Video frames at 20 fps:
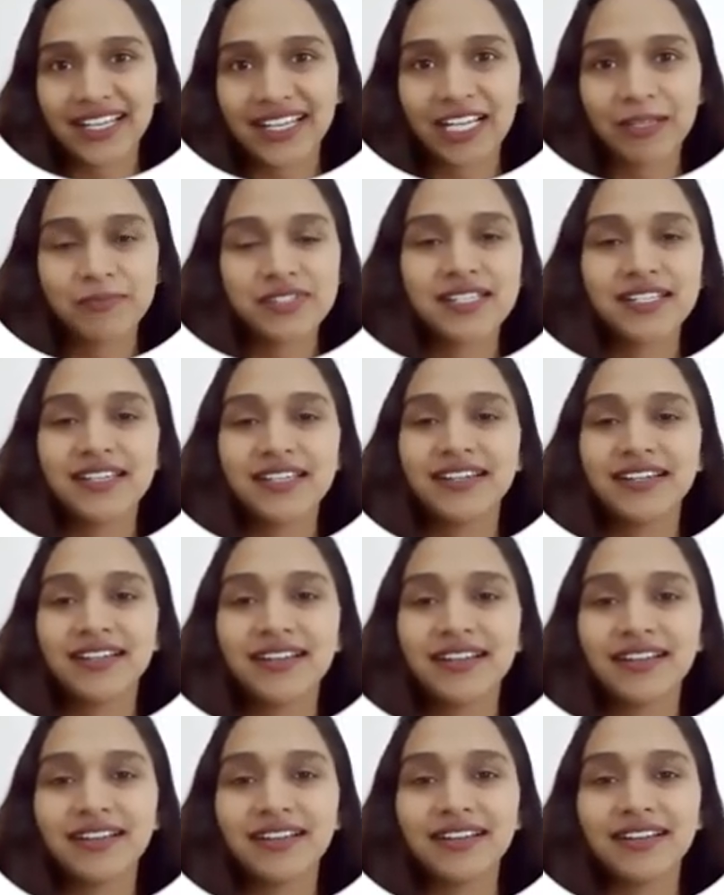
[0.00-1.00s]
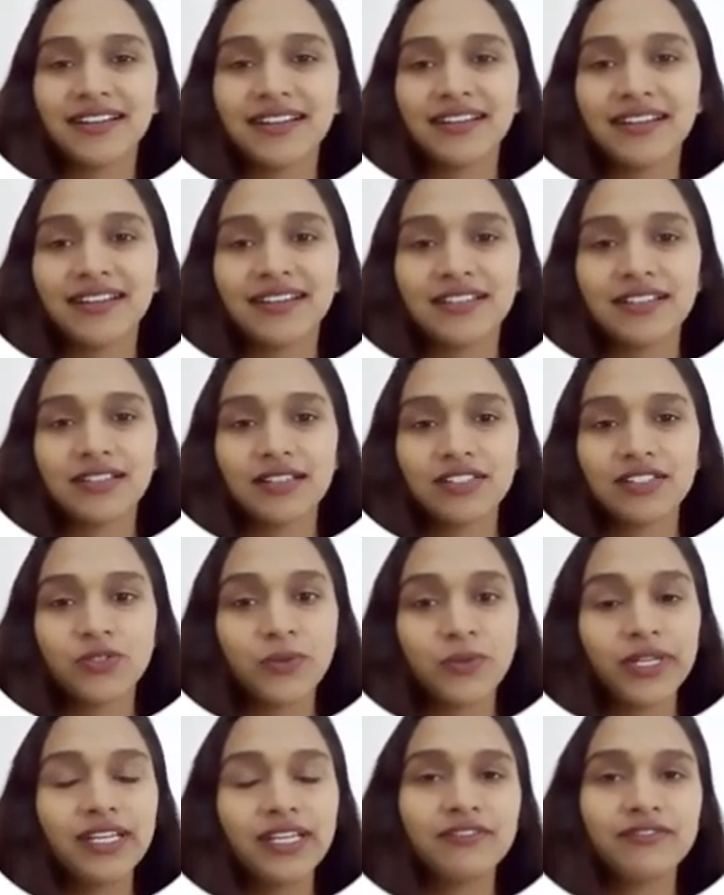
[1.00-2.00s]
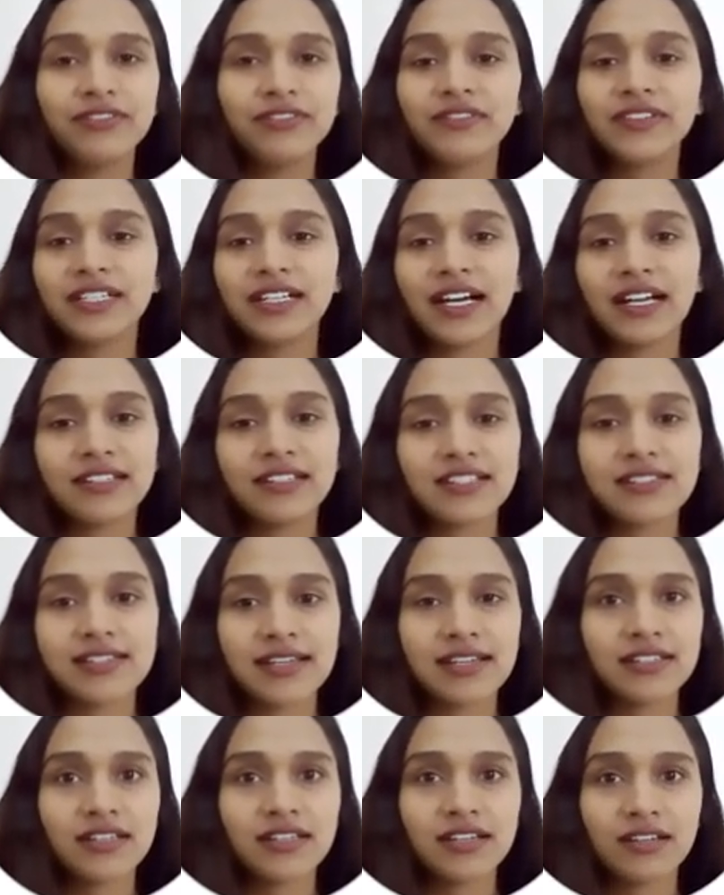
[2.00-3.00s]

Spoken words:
Labs. Today, we will understand